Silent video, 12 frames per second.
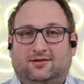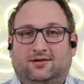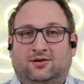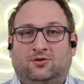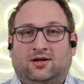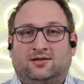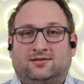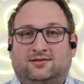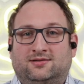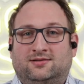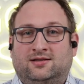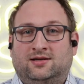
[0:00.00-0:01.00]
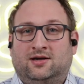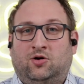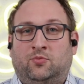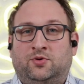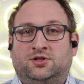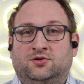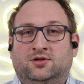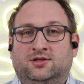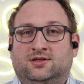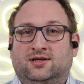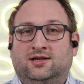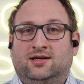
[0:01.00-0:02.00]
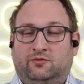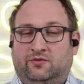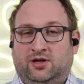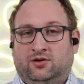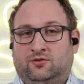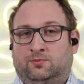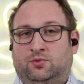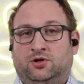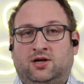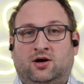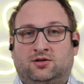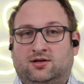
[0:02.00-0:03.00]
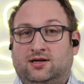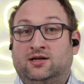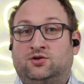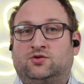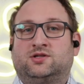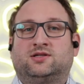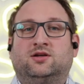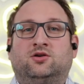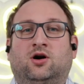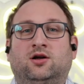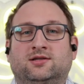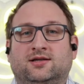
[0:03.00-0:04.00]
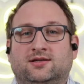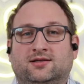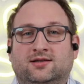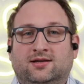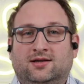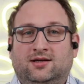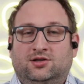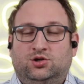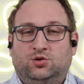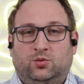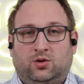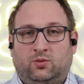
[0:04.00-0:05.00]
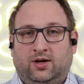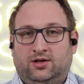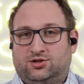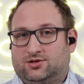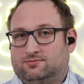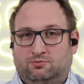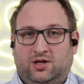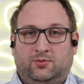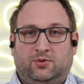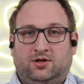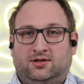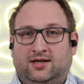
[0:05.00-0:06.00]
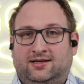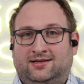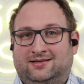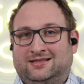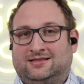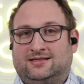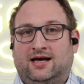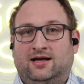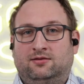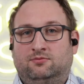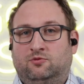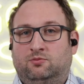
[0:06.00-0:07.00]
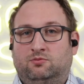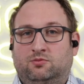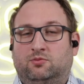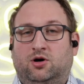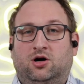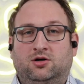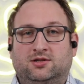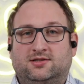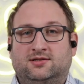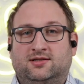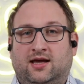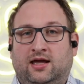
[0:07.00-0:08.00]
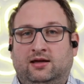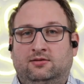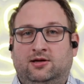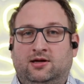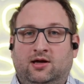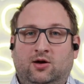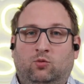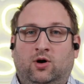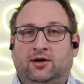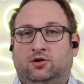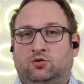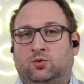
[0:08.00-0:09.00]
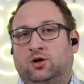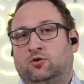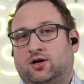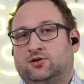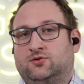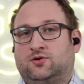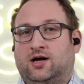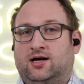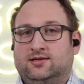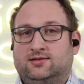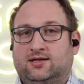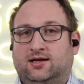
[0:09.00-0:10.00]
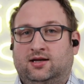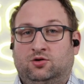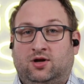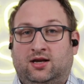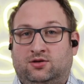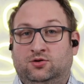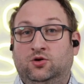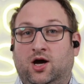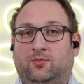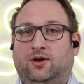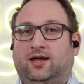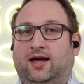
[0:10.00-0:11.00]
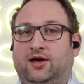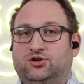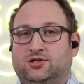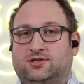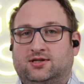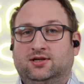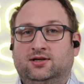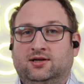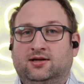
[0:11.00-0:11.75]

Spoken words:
look at the opportunity, when you put out interesting content, you will reach people that design parts and say, hey, why don't we look into casting? And you get new applications in,